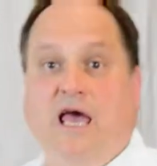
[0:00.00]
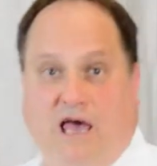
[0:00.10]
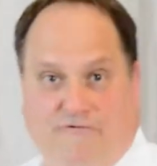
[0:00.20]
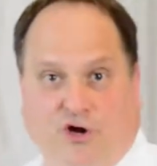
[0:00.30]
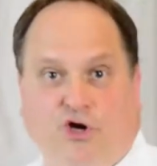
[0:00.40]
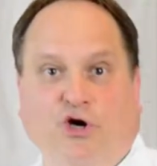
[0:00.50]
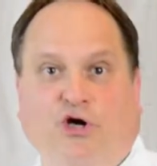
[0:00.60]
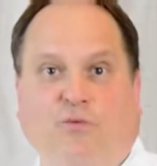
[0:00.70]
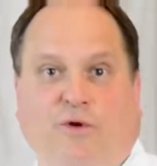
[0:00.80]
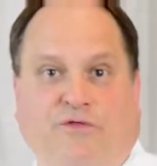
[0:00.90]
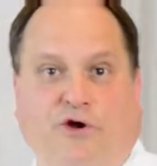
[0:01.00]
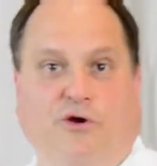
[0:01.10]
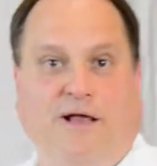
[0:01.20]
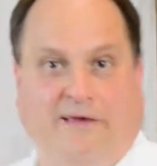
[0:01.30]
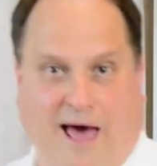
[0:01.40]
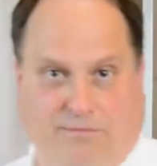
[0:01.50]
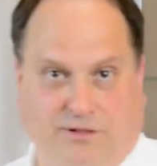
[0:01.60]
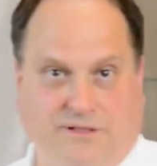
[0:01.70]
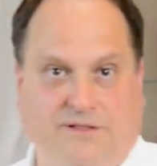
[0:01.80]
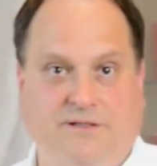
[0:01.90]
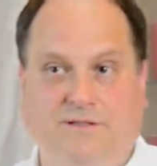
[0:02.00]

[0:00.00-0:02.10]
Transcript: if you're cooking with your tablets.